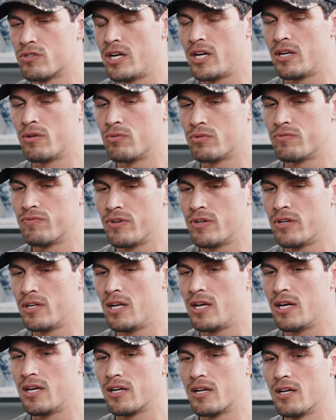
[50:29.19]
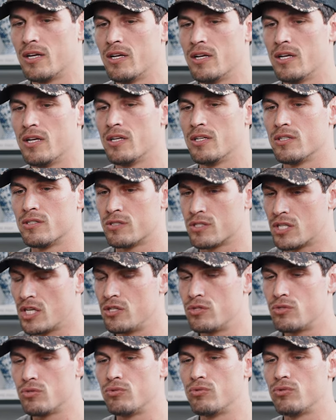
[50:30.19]
training was very like
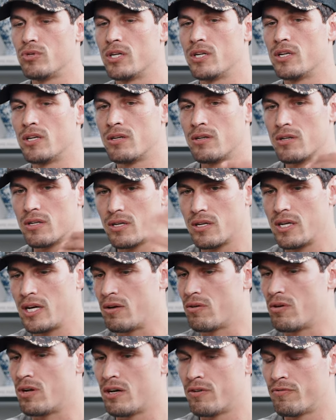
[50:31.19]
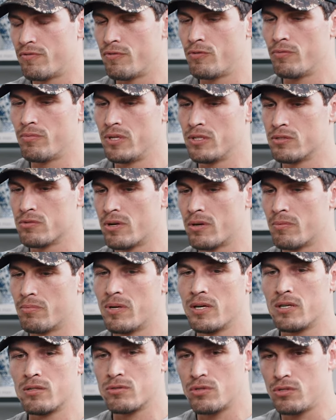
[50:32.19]
scheduled and yeah. outlined for me as a
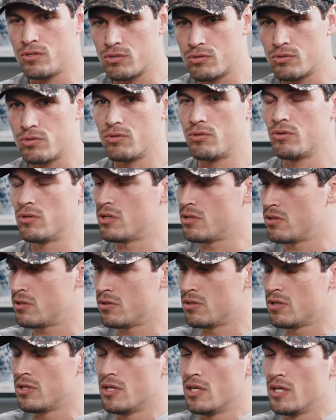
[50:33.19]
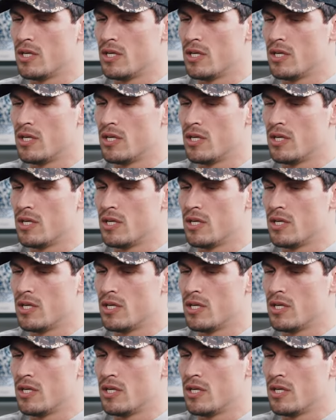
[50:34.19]
rugby player. So you just do it and